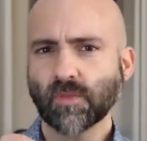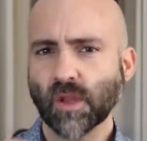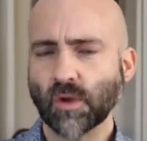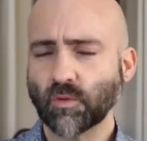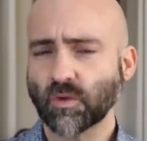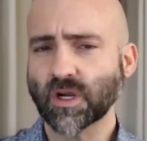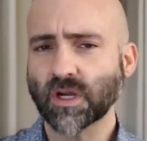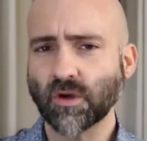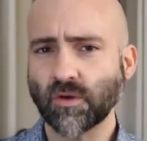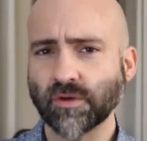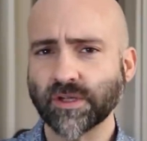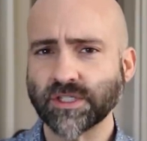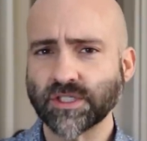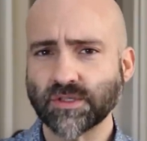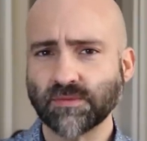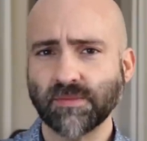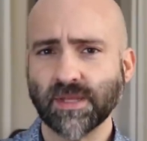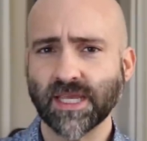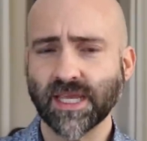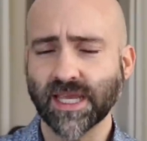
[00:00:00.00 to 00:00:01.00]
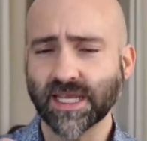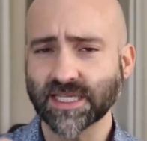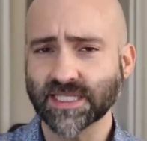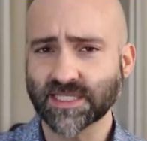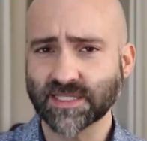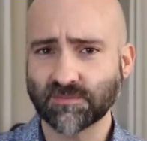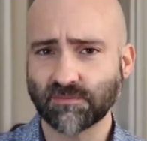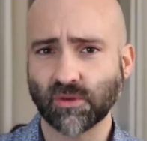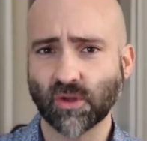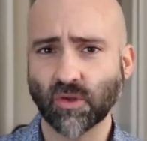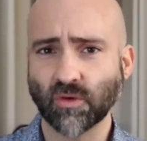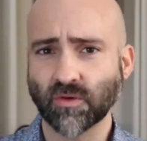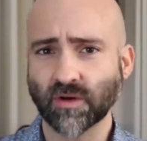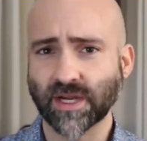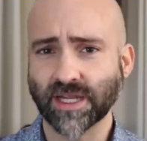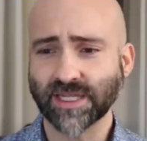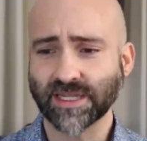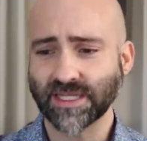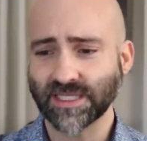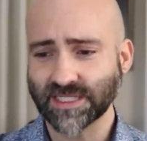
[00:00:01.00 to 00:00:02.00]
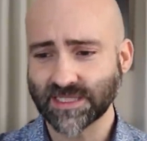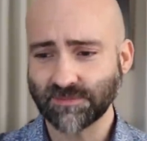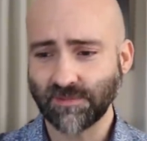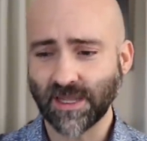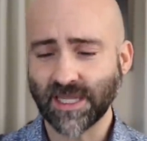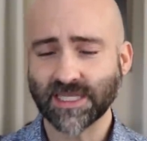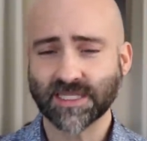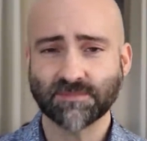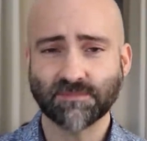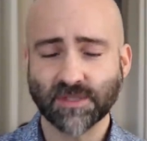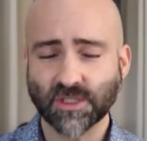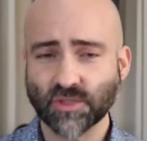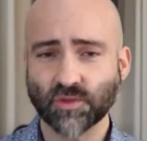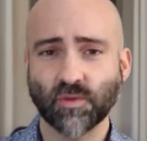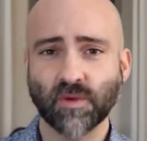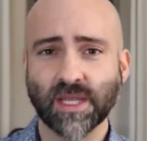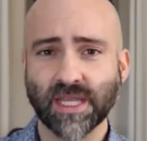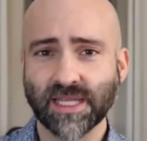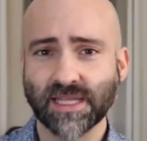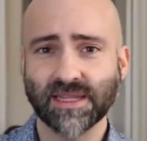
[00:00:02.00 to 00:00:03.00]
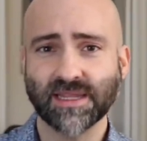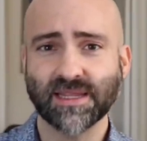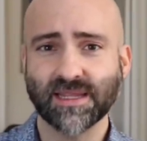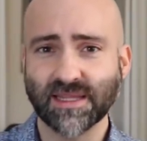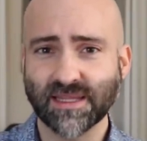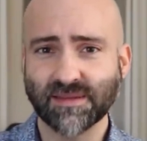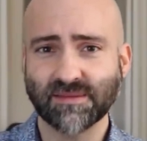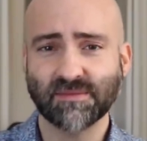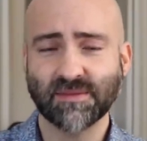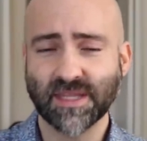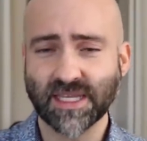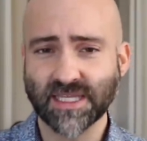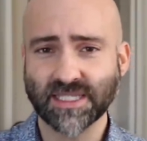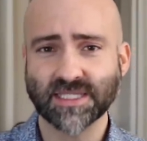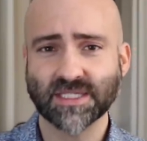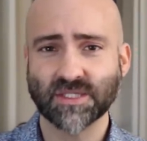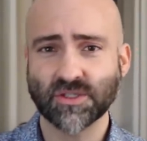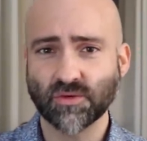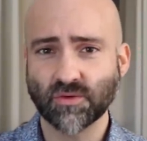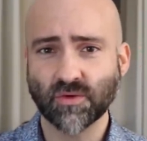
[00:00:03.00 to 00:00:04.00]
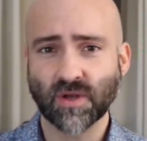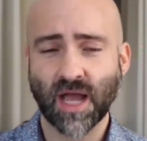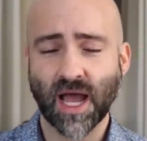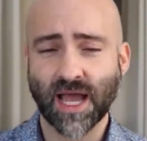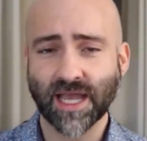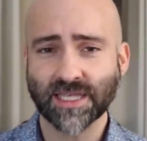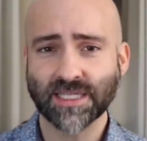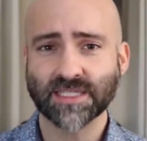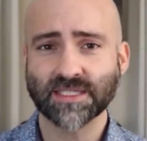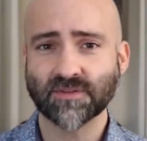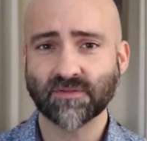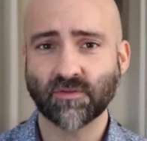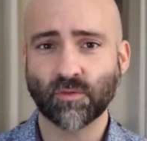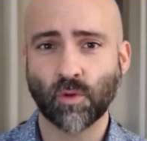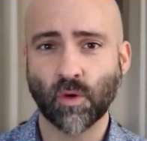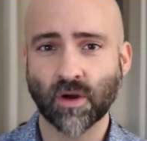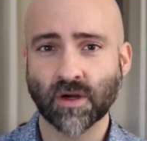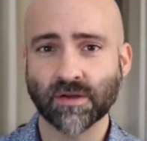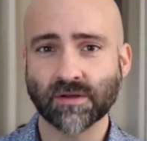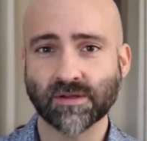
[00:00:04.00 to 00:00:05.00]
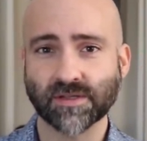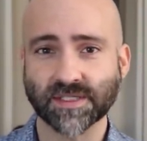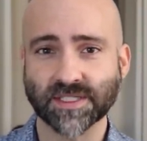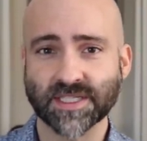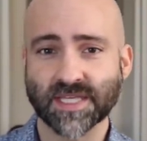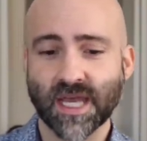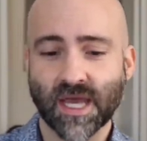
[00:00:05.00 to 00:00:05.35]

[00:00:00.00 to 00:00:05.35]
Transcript: we're going to be exploring the space between these two kinds of worlds.